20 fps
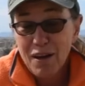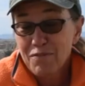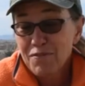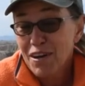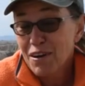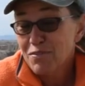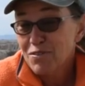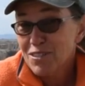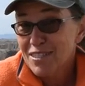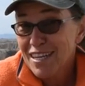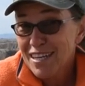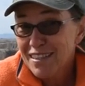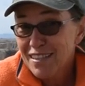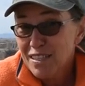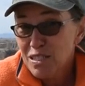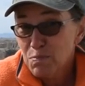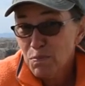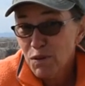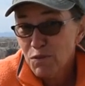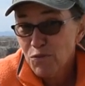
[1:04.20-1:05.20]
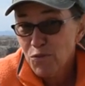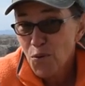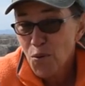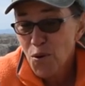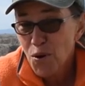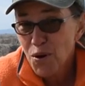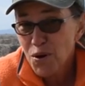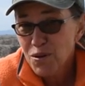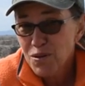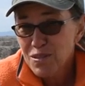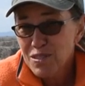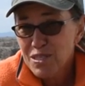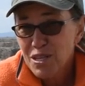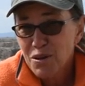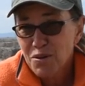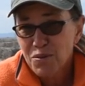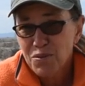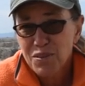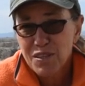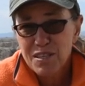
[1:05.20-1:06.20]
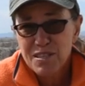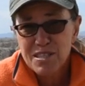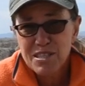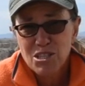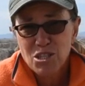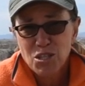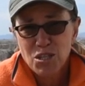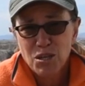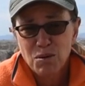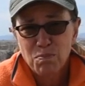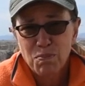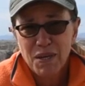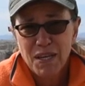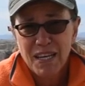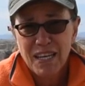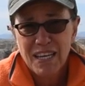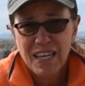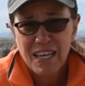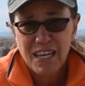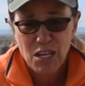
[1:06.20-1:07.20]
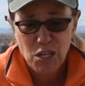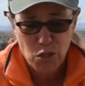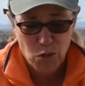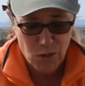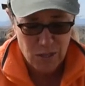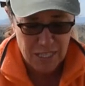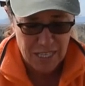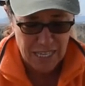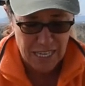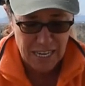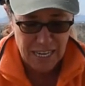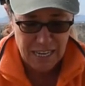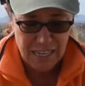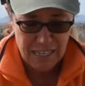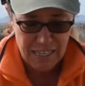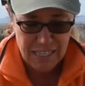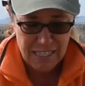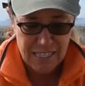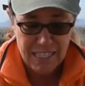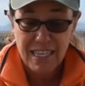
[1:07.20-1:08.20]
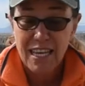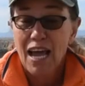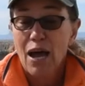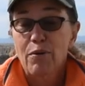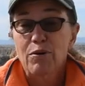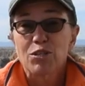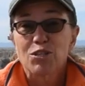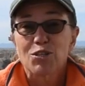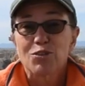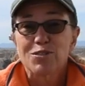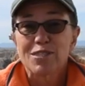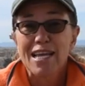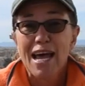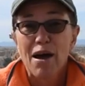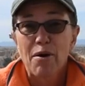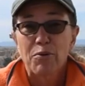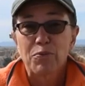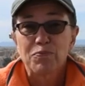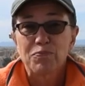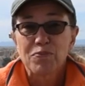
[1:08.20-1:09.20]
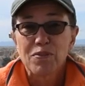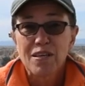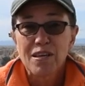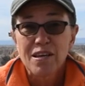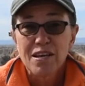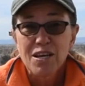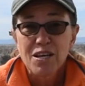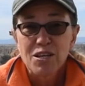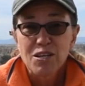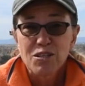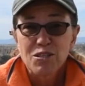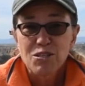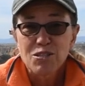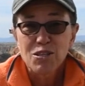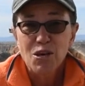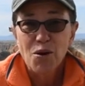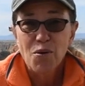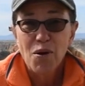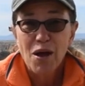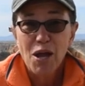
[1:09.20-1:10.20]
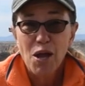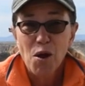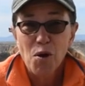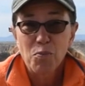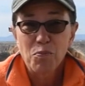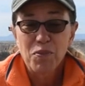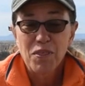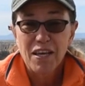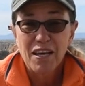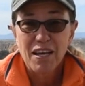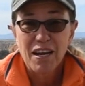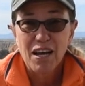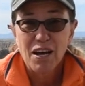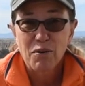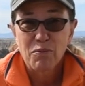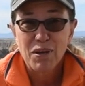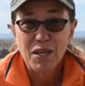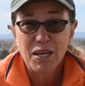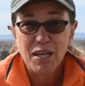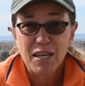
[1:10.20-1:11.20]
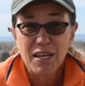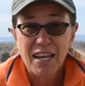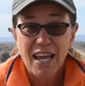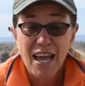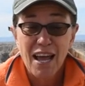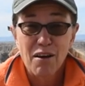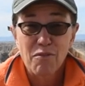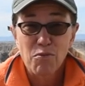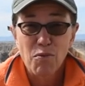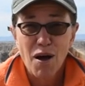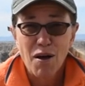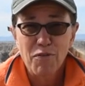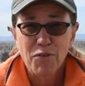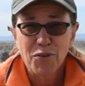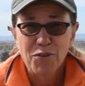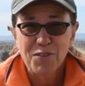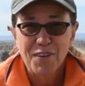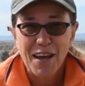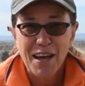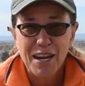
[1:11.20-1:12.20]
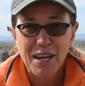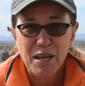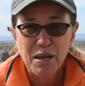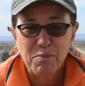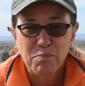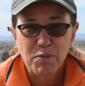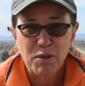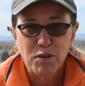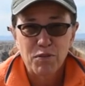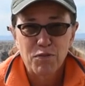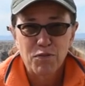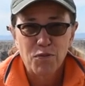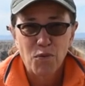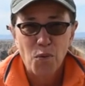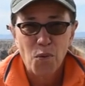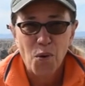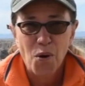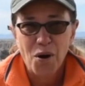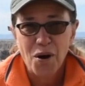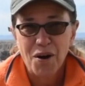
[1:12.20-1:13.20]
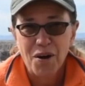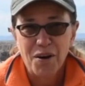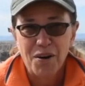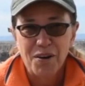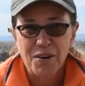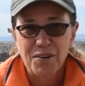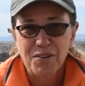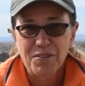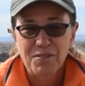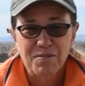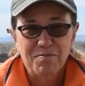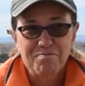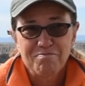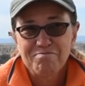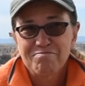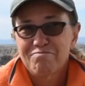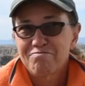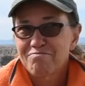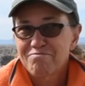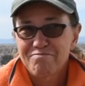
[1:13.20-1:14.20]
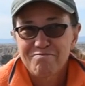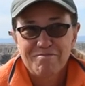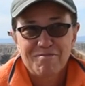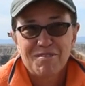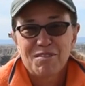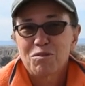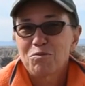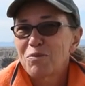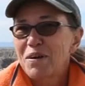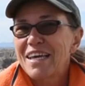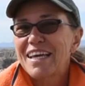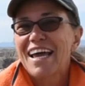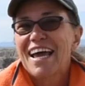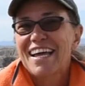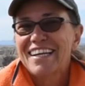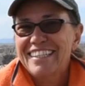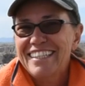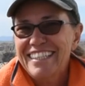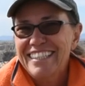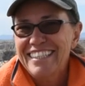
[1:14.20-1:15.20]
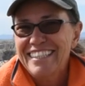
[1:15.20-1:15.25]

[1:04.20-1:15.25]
I've never done this before, so this should be interesting to see how it turns out. So I hope that uh, we can have waffles on it before the weekend.